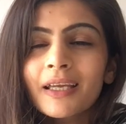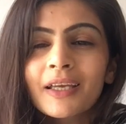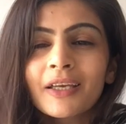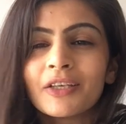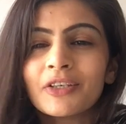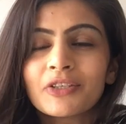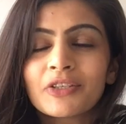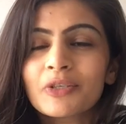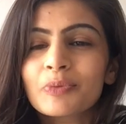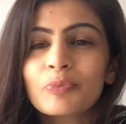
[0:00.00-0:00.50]

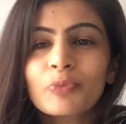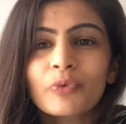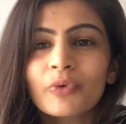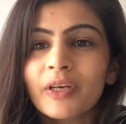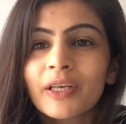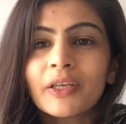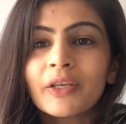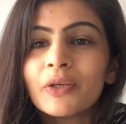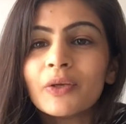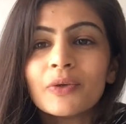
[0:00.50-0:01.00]
can just
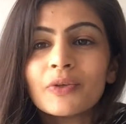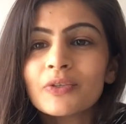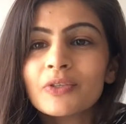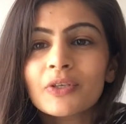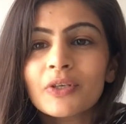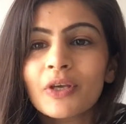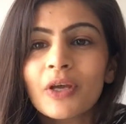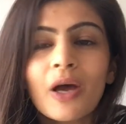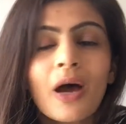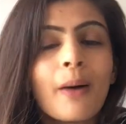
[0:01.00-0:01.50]
bring you
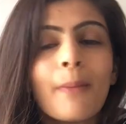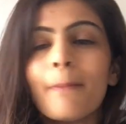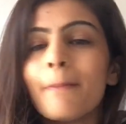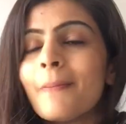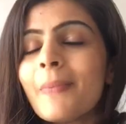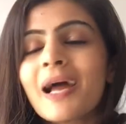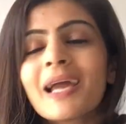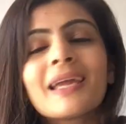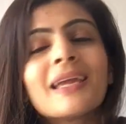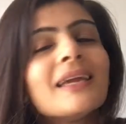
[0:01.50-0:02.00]
to
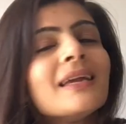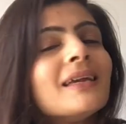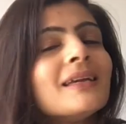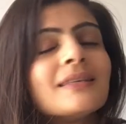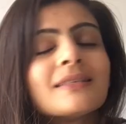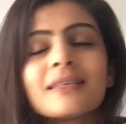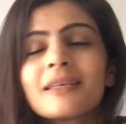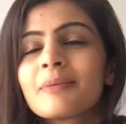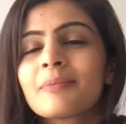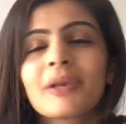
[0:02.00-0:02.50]

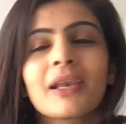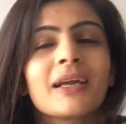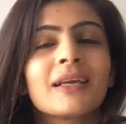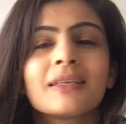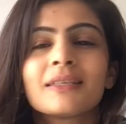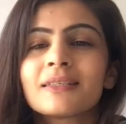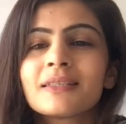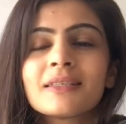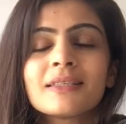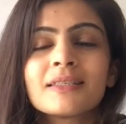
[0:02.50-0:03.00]
amazing
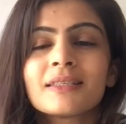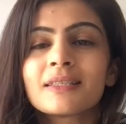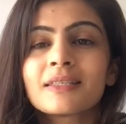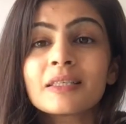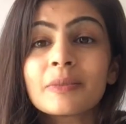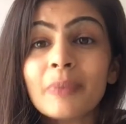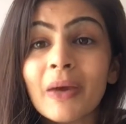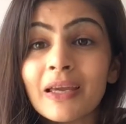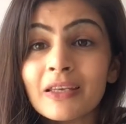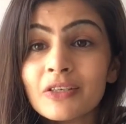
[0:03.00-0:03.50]
places
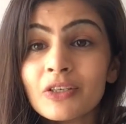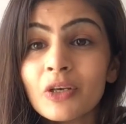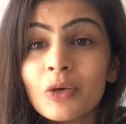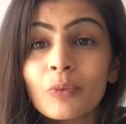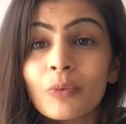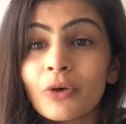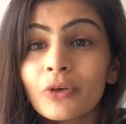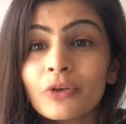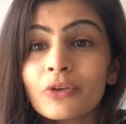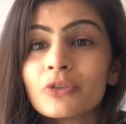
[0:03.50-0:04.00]
depending
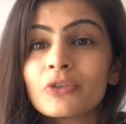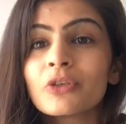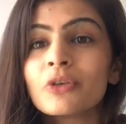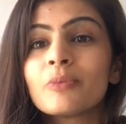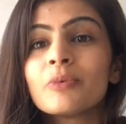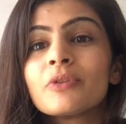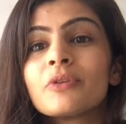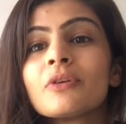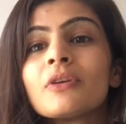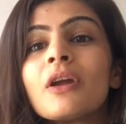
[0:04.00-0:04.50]
on what you're
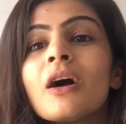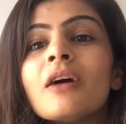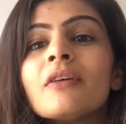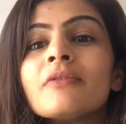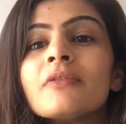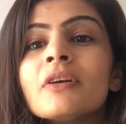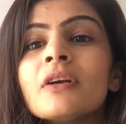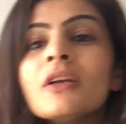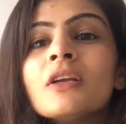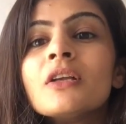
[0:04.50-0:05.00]
doing with your life.
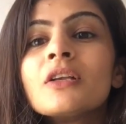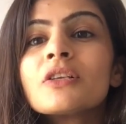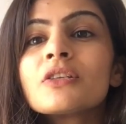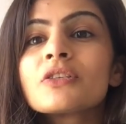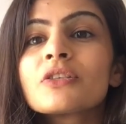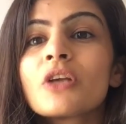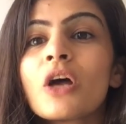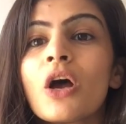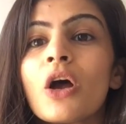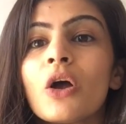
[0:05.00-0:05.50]

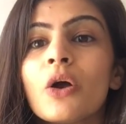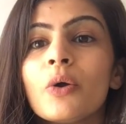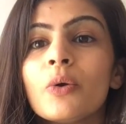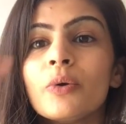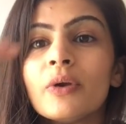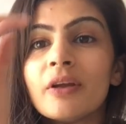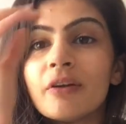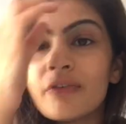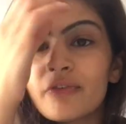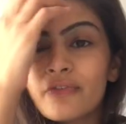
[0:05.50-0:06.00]
So
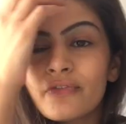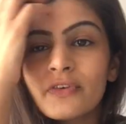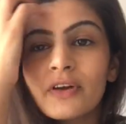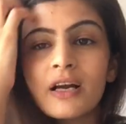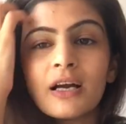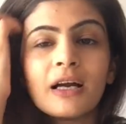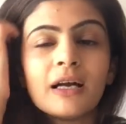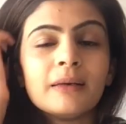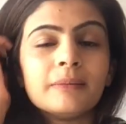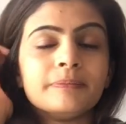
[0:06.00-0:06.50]
if,
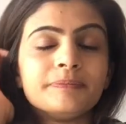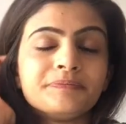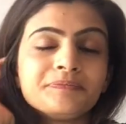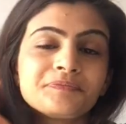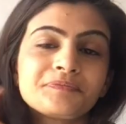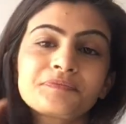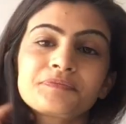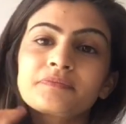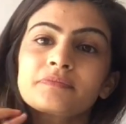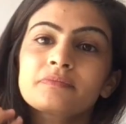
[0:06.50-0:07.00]
um,
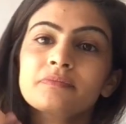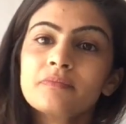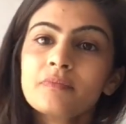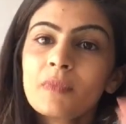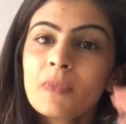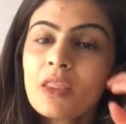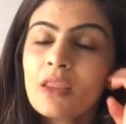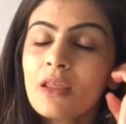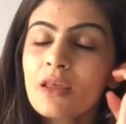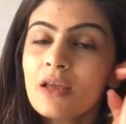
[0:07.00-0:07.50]

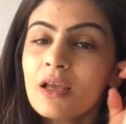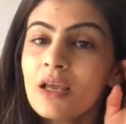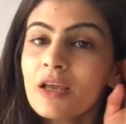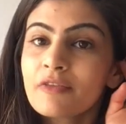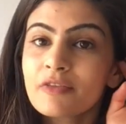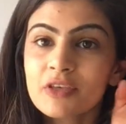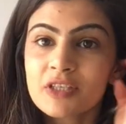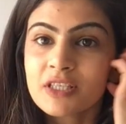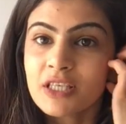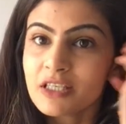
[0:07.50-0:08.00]

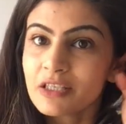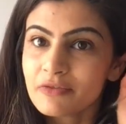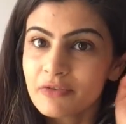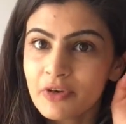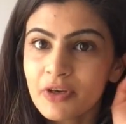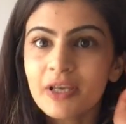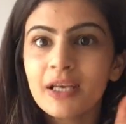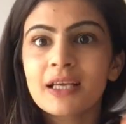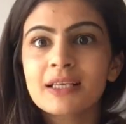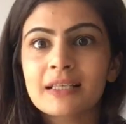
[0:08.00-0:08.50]
if you're studying
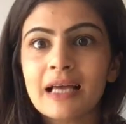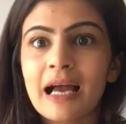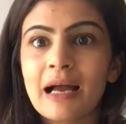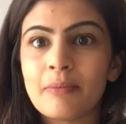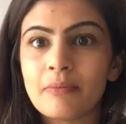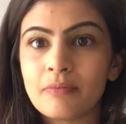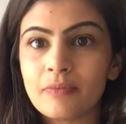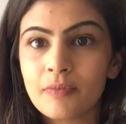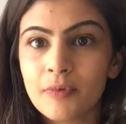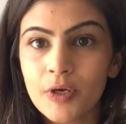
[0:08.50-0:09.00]
for an
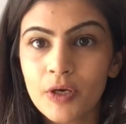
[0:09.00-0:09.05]
exam,